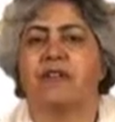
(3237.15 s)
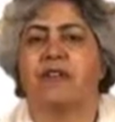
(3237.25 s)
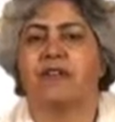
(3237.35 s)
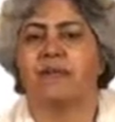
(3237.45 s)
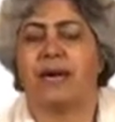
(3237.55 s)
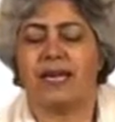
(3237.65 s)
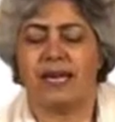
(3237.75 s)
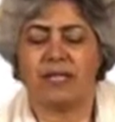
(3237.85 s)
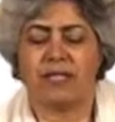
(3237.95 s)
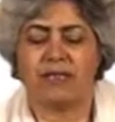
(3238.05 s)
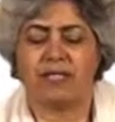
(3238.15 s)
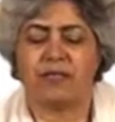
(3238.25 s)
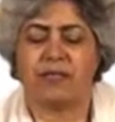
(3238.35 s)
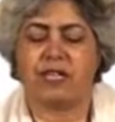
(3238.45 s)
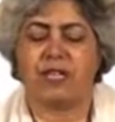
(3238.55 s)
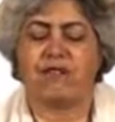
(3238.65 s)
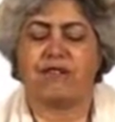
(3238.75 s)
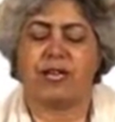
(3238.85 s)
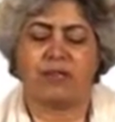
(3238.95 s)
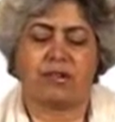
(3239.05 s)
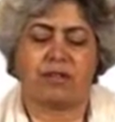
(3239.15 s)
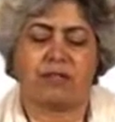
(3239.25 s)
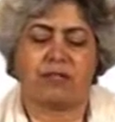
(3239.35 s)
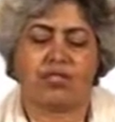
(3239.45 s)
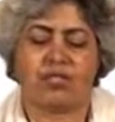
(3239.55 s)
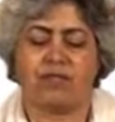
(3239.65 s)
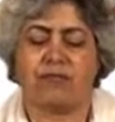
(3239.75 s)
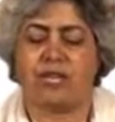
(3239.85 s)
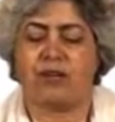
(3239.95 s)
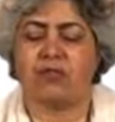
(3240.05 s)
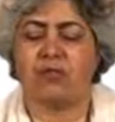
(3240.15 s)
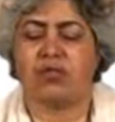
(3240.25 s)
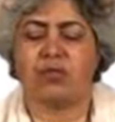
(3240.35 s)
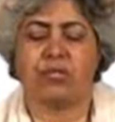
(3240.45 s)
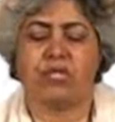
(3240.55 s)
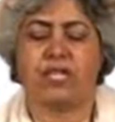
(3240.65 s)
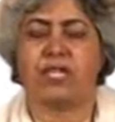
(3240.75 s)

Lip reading: When a man leaveth himself without observation or without hold to be